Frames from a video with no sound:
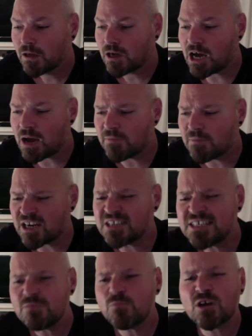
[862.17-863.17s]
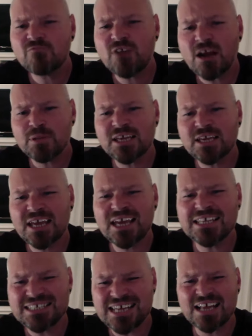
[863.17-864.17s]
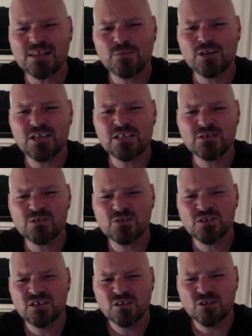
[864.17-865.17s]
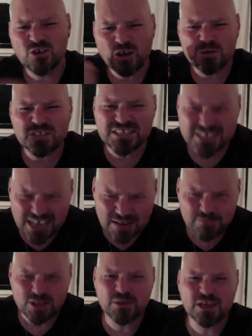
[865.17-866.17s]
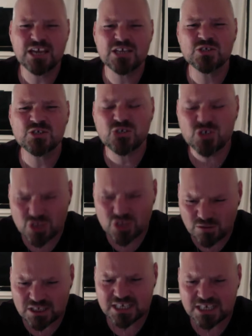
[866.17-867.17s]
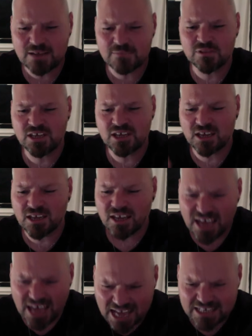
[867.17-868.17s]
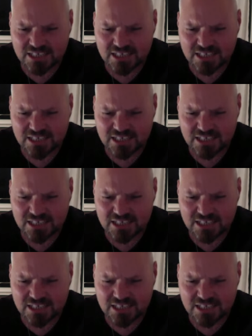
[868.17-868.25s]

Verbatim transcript: Um, and I didn't want to replicate exactly what he does, go to the same location, shoot the same thing, edit,